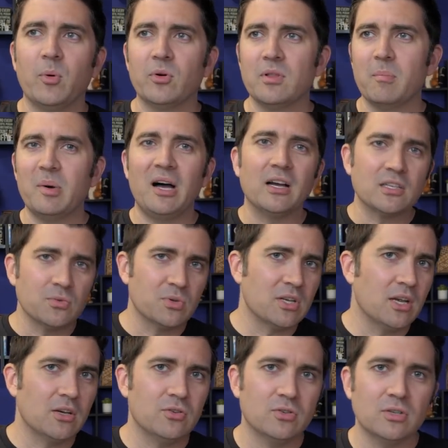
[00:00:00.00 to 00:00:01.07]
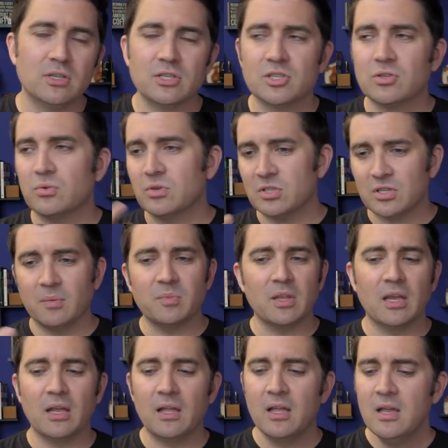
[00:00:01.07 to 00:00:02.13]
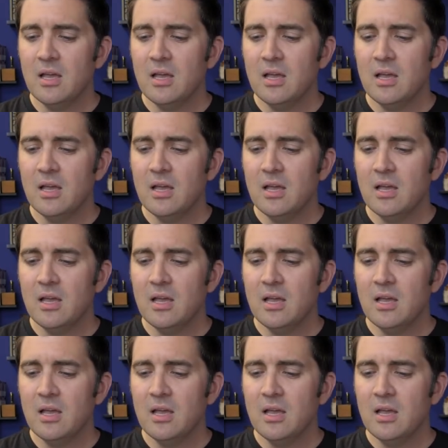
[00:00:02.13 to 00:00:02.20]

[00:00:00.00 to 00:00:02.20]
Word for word: or the box would get crunched or something.